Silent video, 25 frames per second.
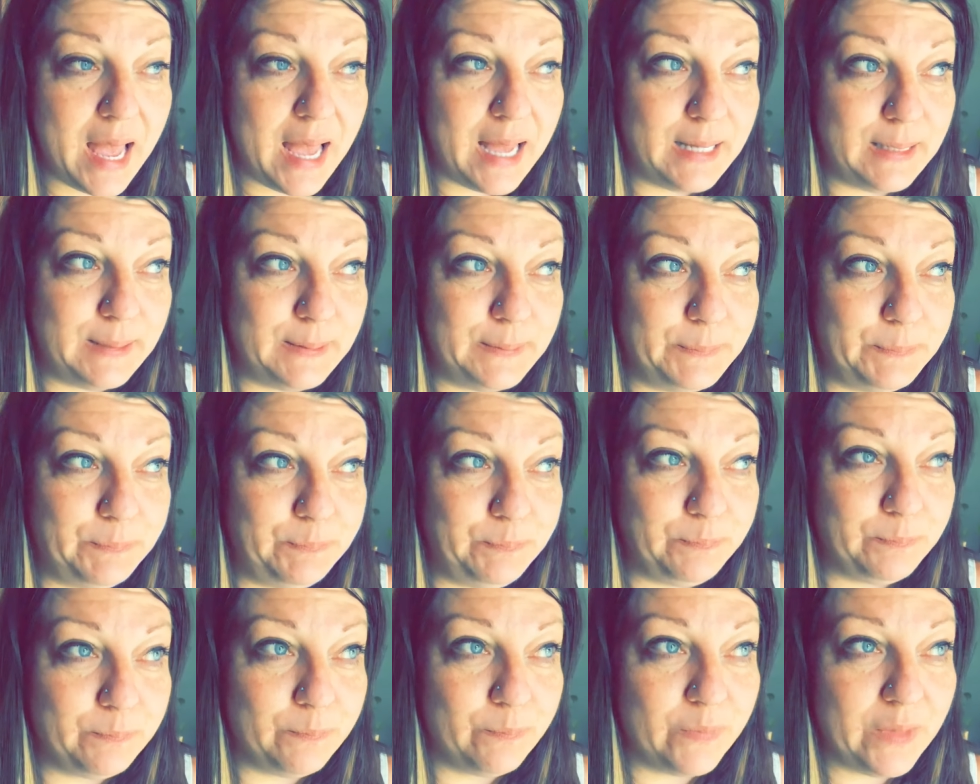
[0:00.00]

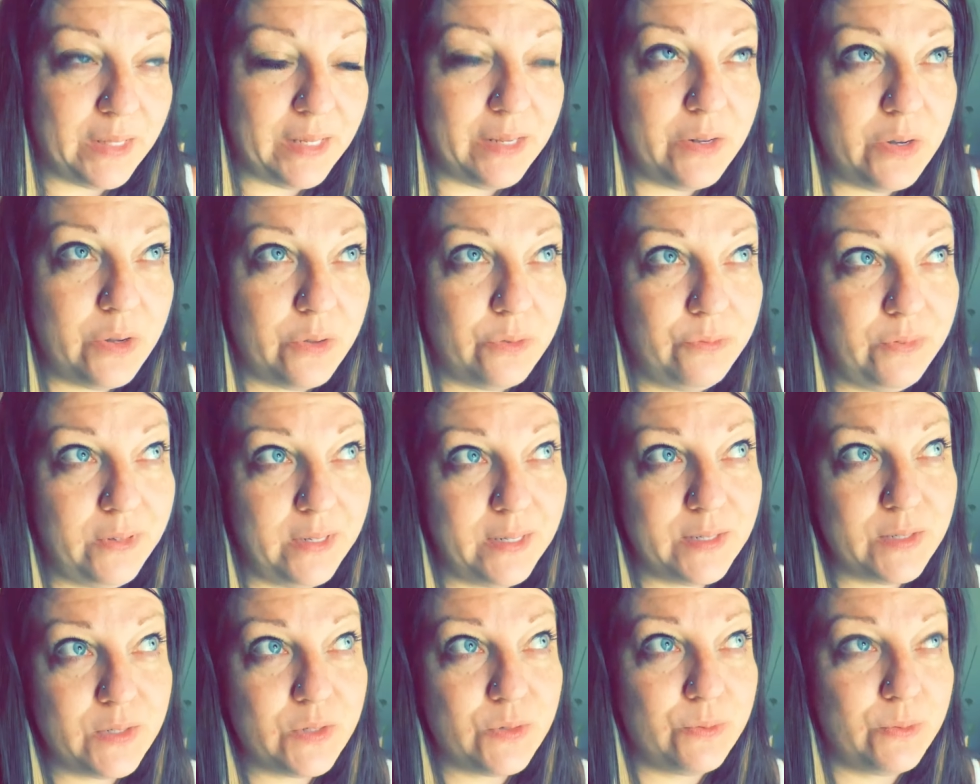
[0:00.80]

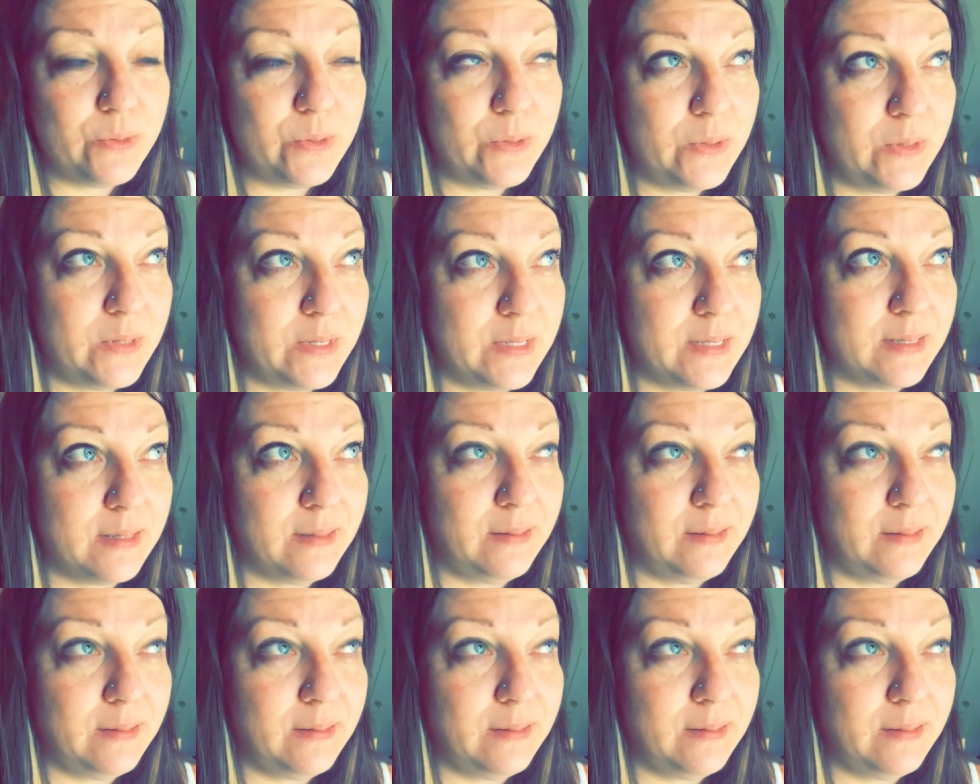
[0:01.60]
Venus rules